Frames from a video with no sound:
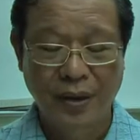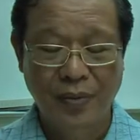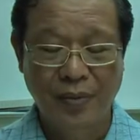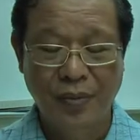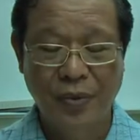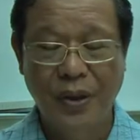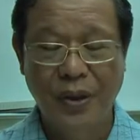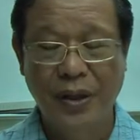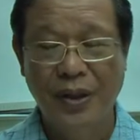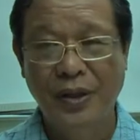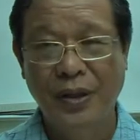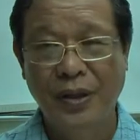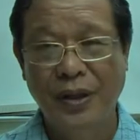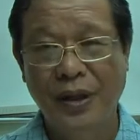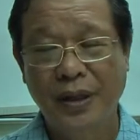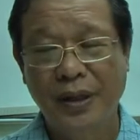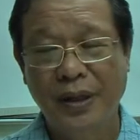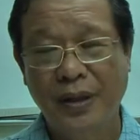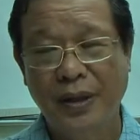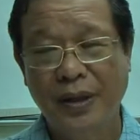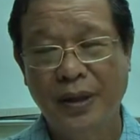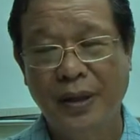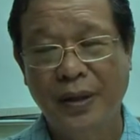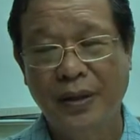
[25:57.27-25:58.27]
Buddha
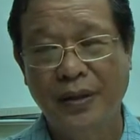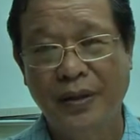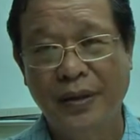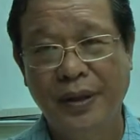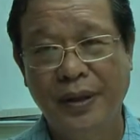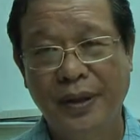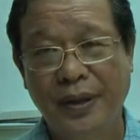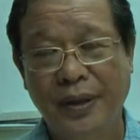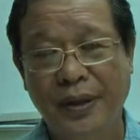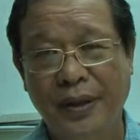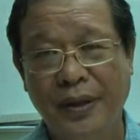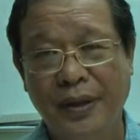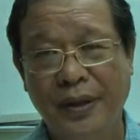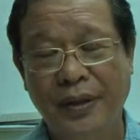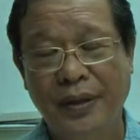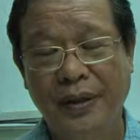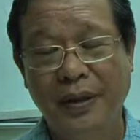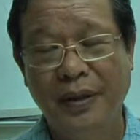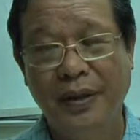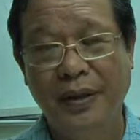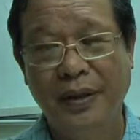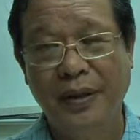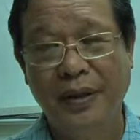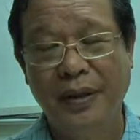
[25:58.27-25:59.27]
says, well,
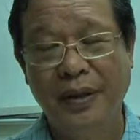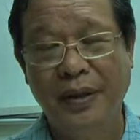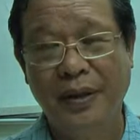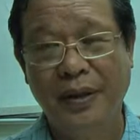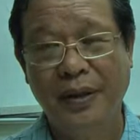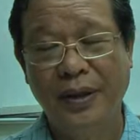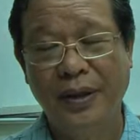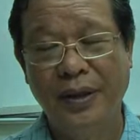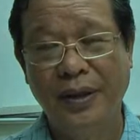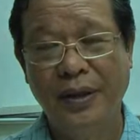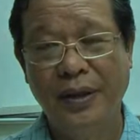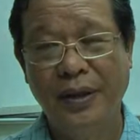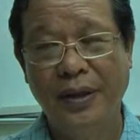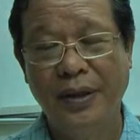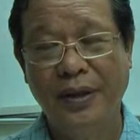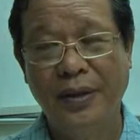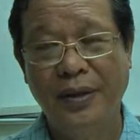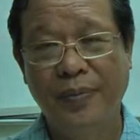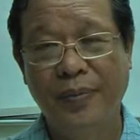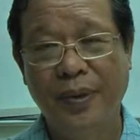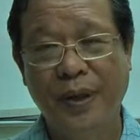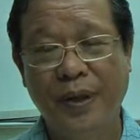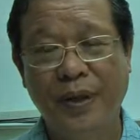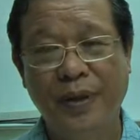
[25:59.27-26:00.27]

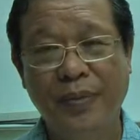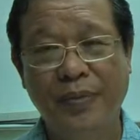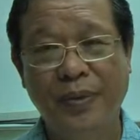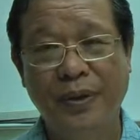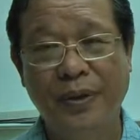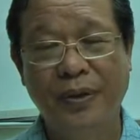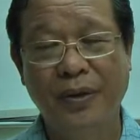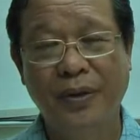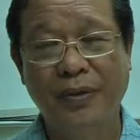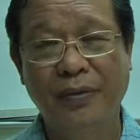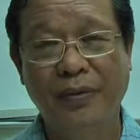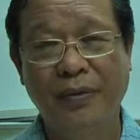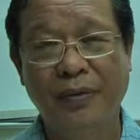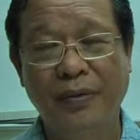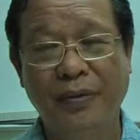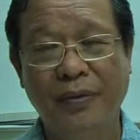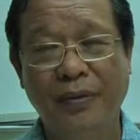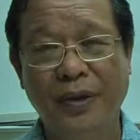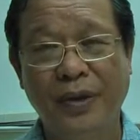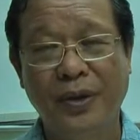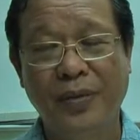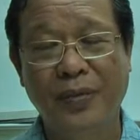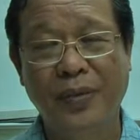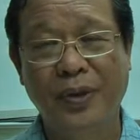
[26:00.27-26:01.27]
this parable
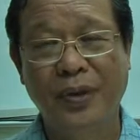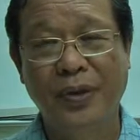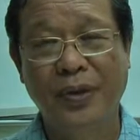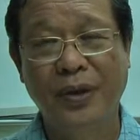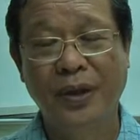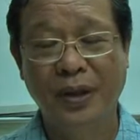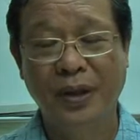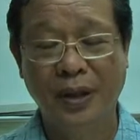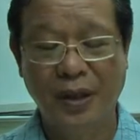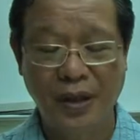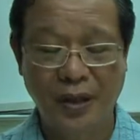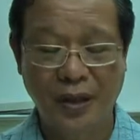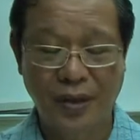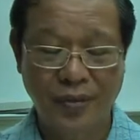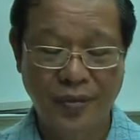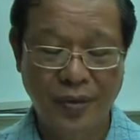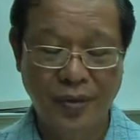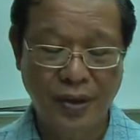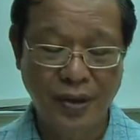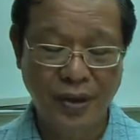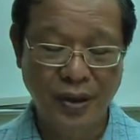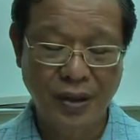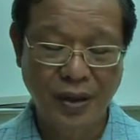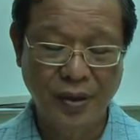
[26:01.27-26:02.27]
which Pilotikā has
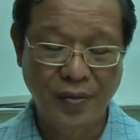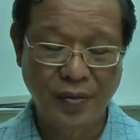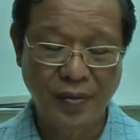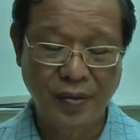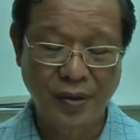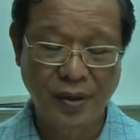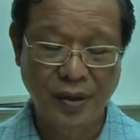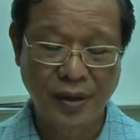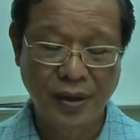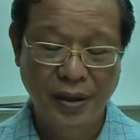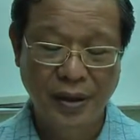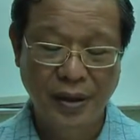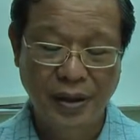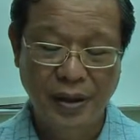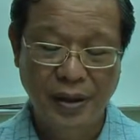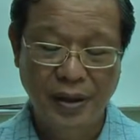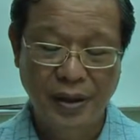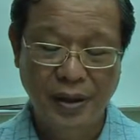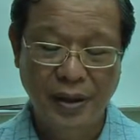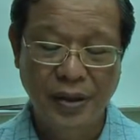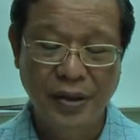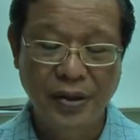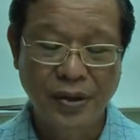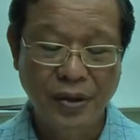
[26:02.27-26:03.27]
brought up
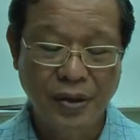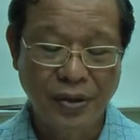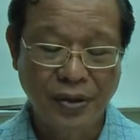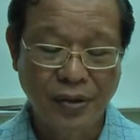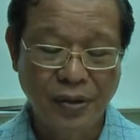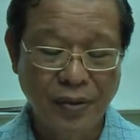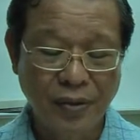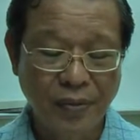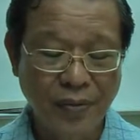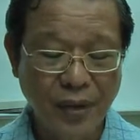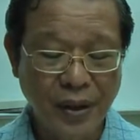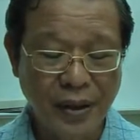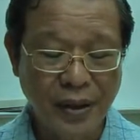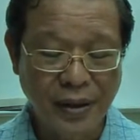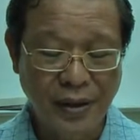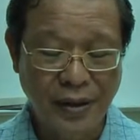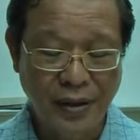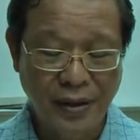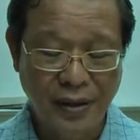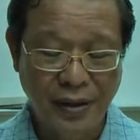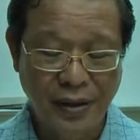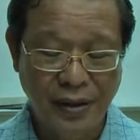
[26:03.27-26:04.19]
is not complete,